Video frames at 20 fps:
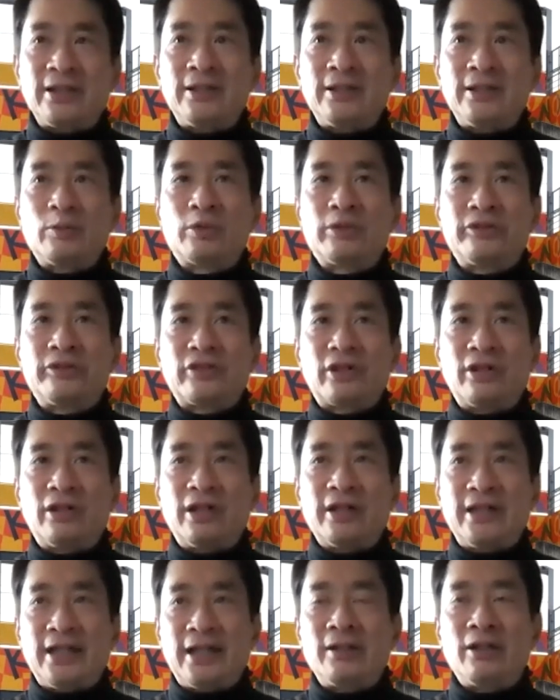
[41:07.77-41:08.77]
It was,
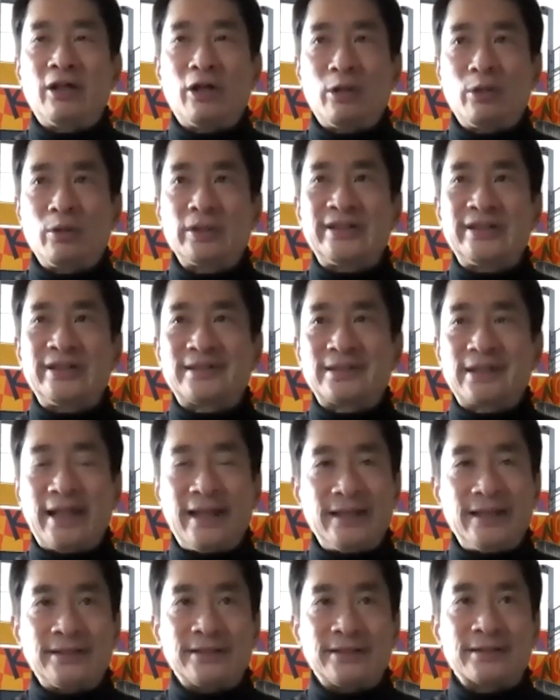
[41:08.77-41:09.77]
again, always
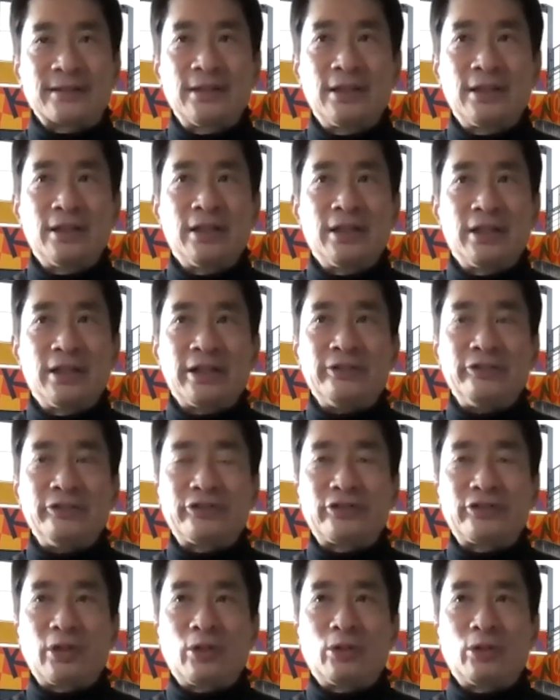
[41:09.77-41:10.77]
latent. And
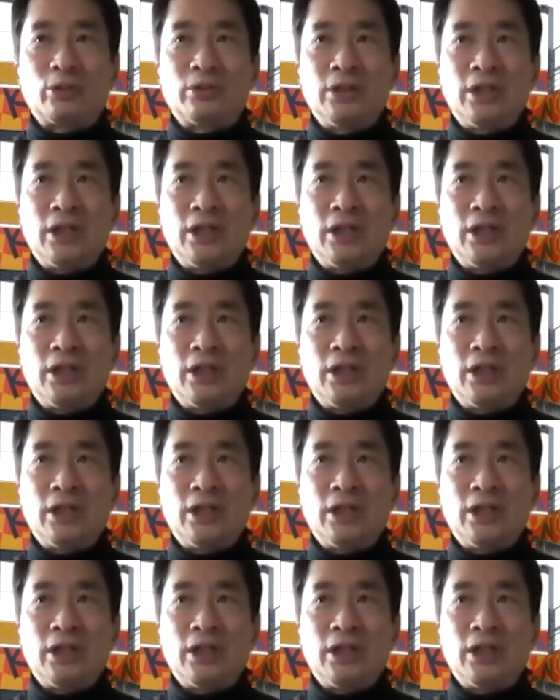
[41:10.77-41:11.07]
so,